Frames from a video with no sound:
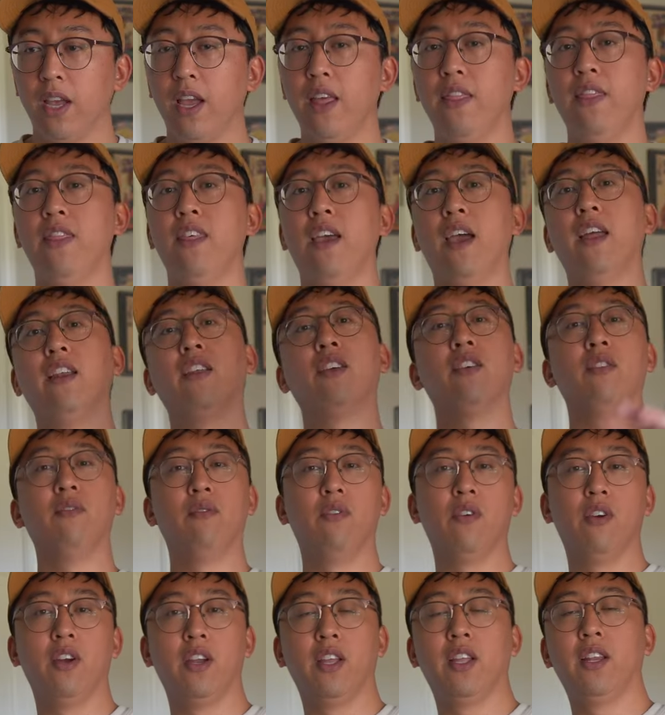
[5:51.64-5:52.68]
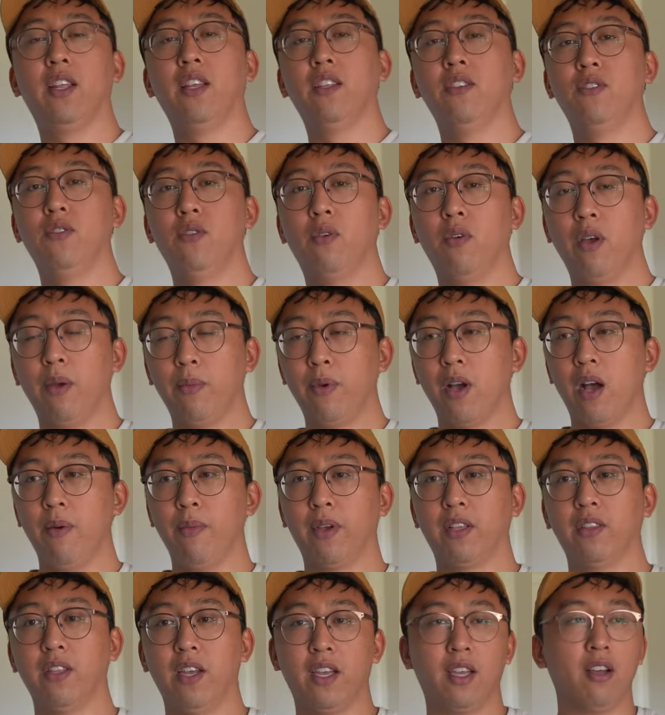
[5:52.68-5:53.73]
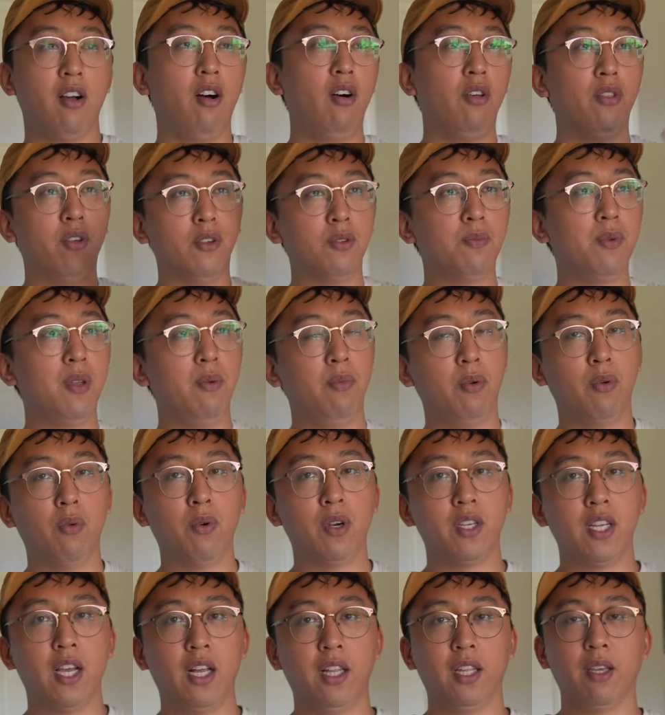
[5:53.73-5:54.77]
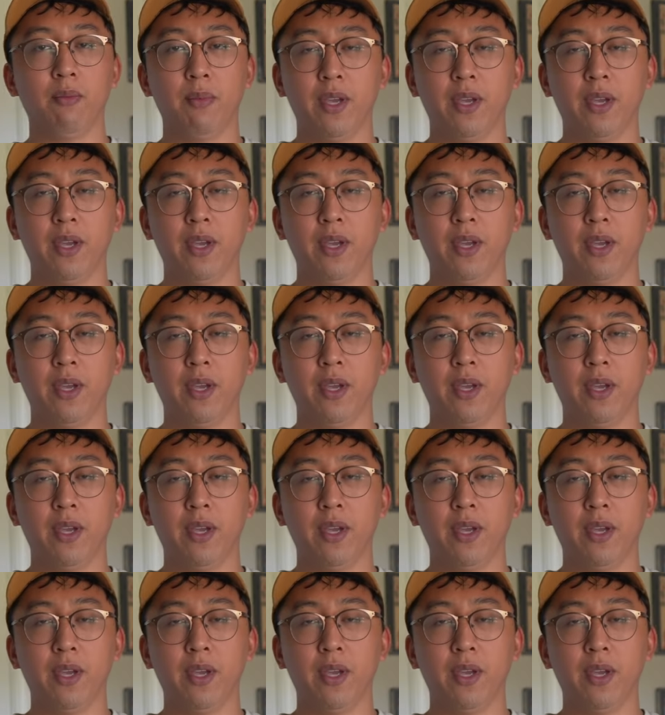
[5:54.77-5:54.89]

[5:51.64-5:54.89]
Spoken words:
and then convert it into a webcomic like all those people were telling